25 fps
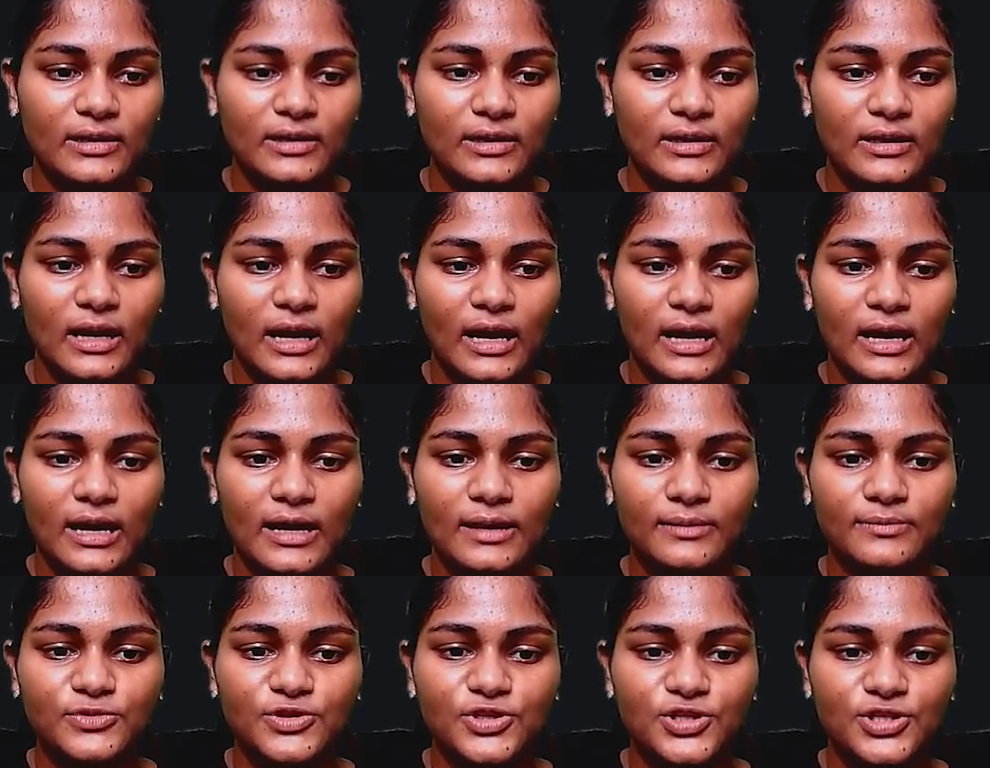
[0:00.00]
I'm
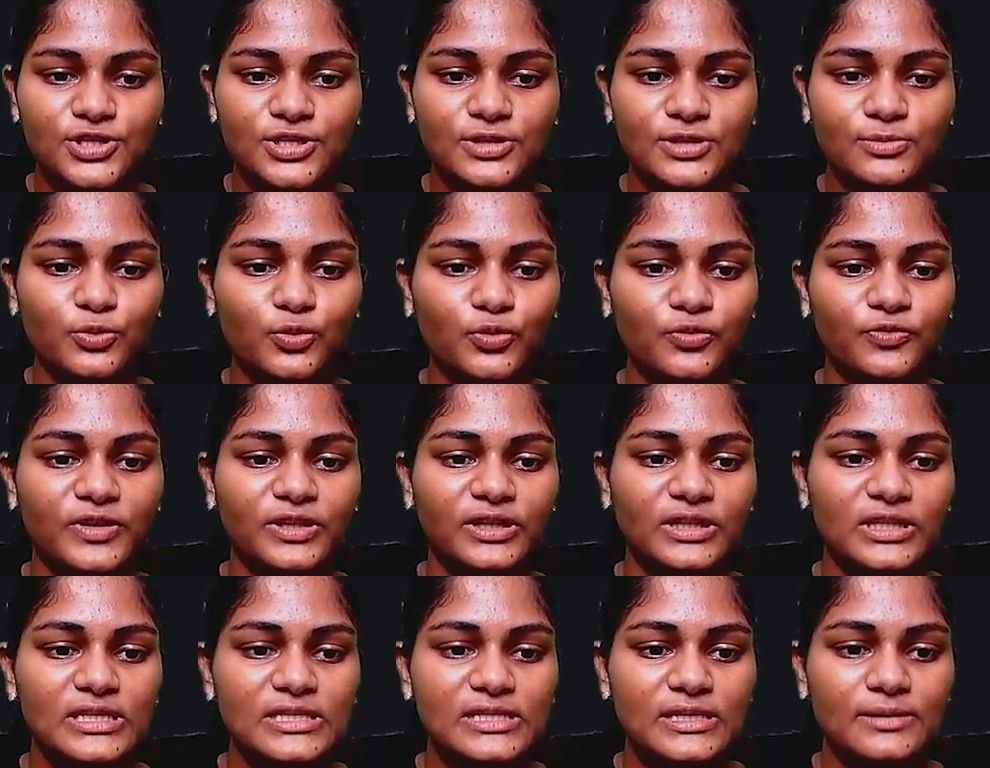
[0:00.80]
just removing these
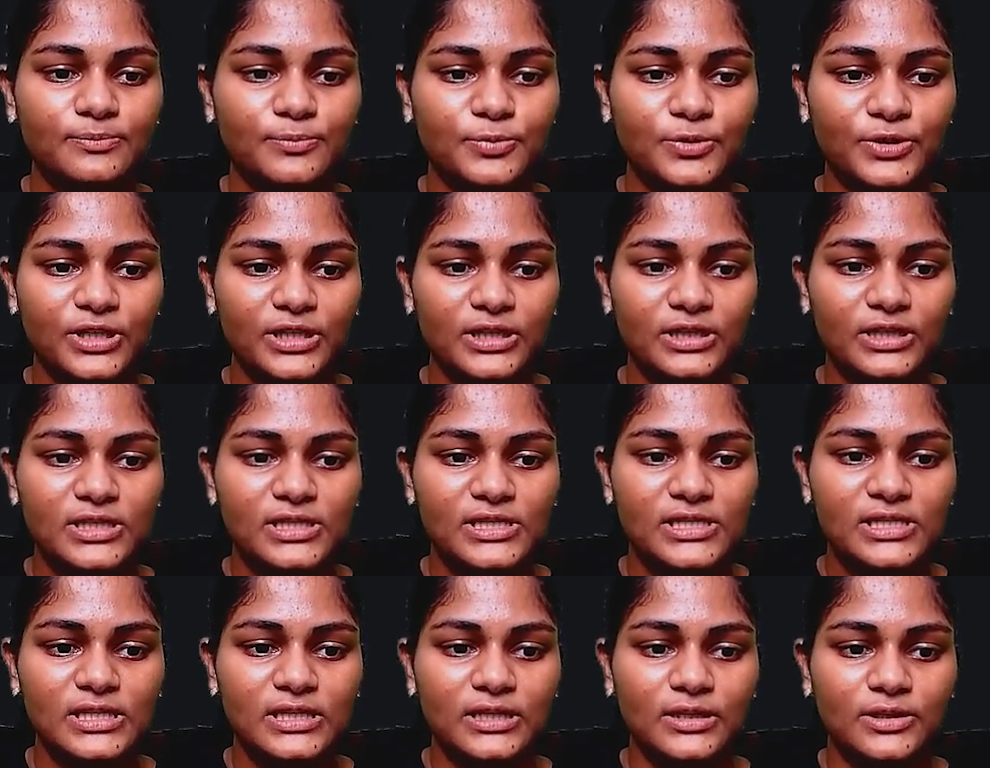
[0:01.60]
and putting this here.
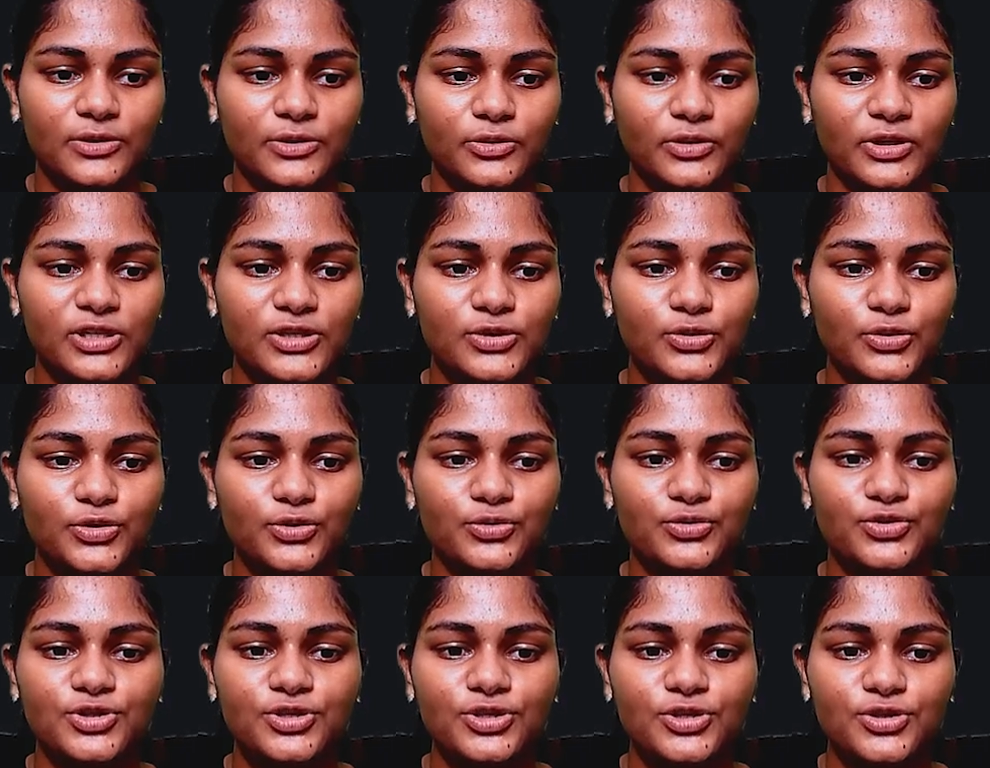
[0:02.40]
Okay, so you just
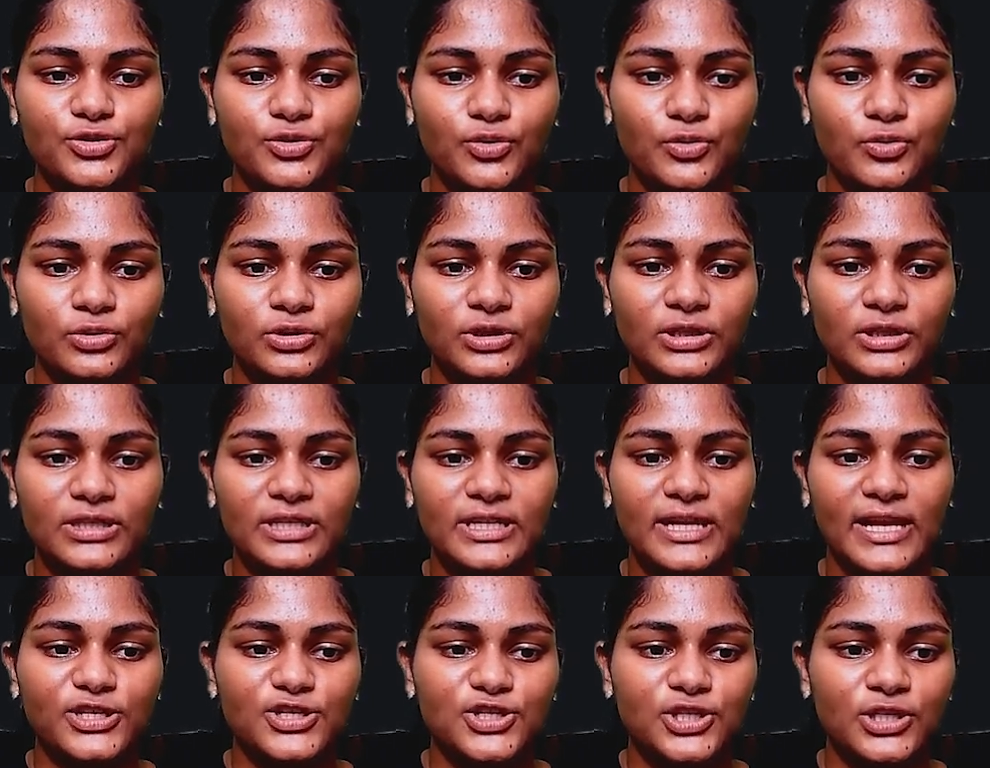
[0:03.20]
know the
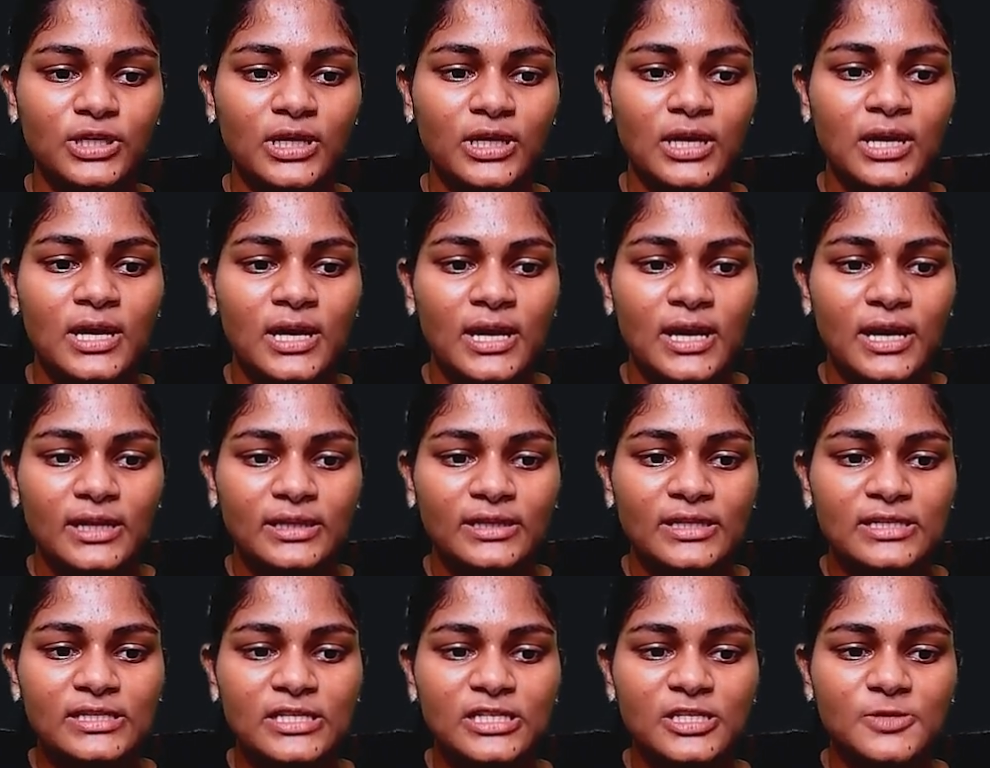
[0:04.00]
direction. This is
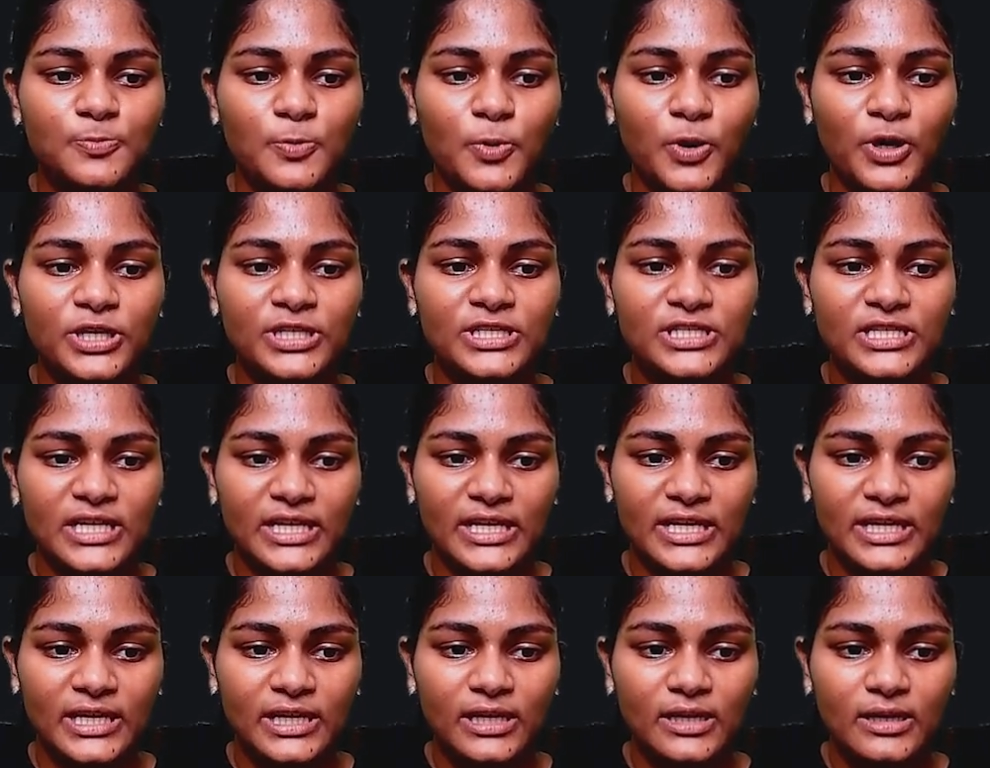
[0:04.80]
point
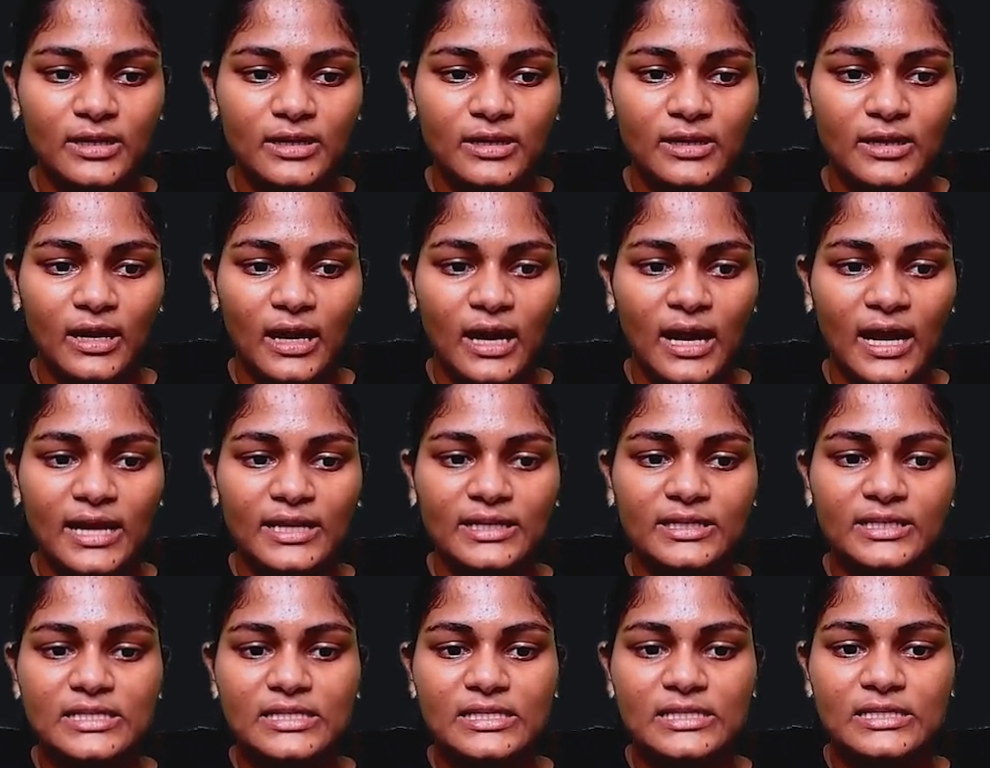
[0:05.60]
A and this is
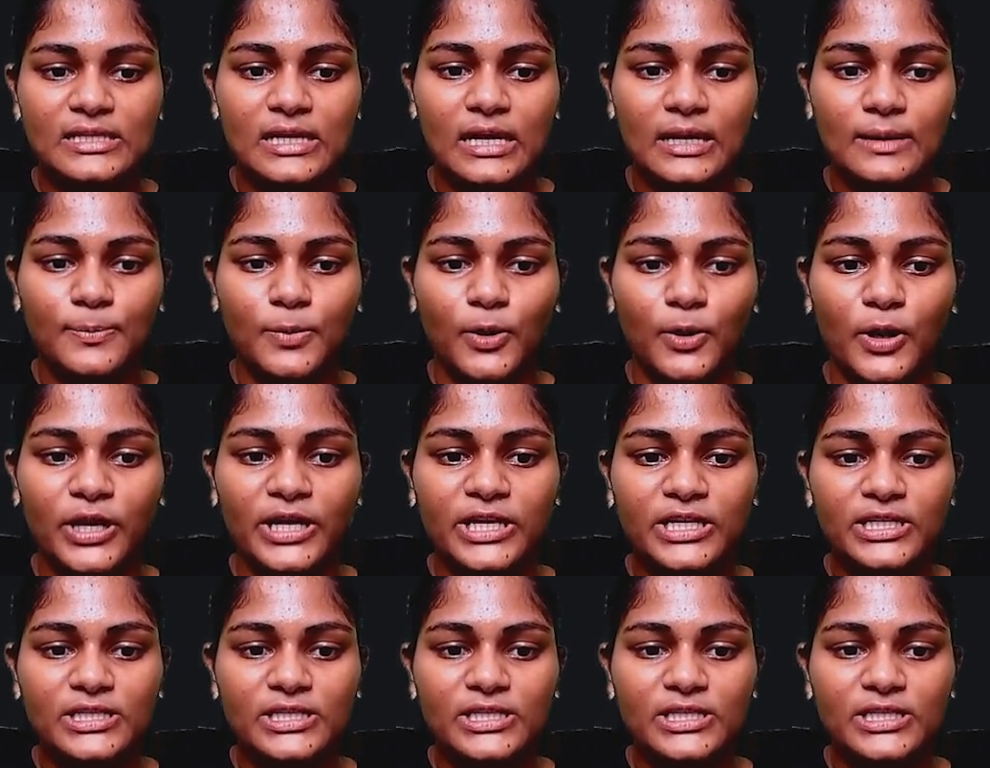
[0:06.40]
our point